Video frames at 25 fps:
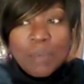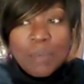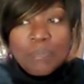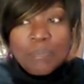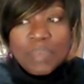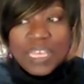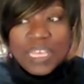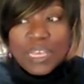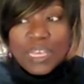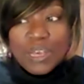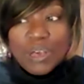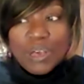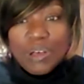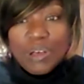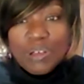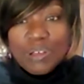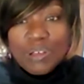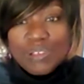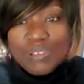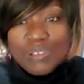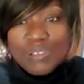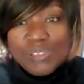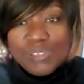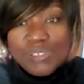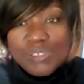
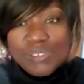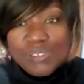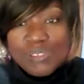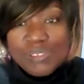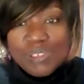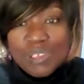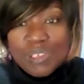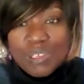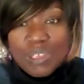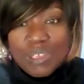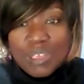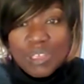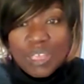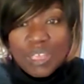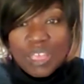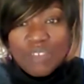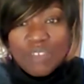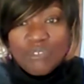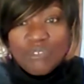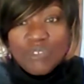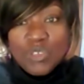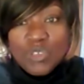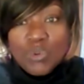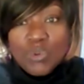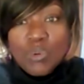Because
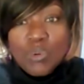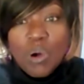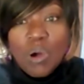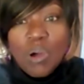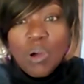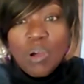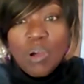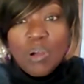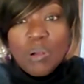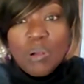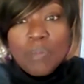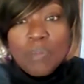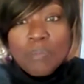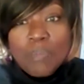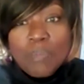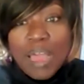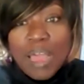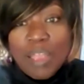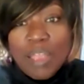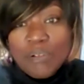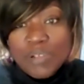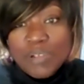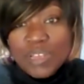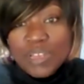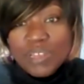if you are
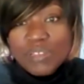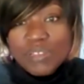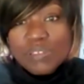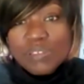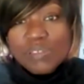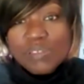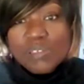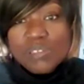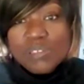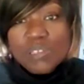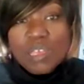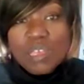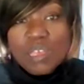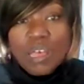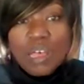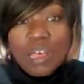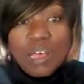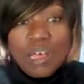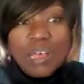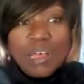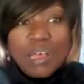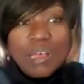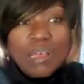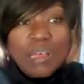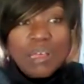married,
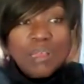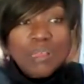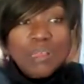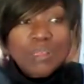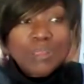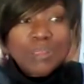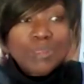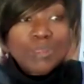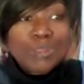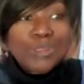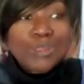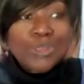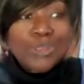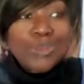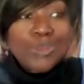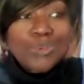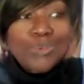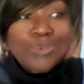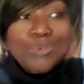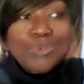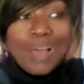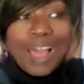you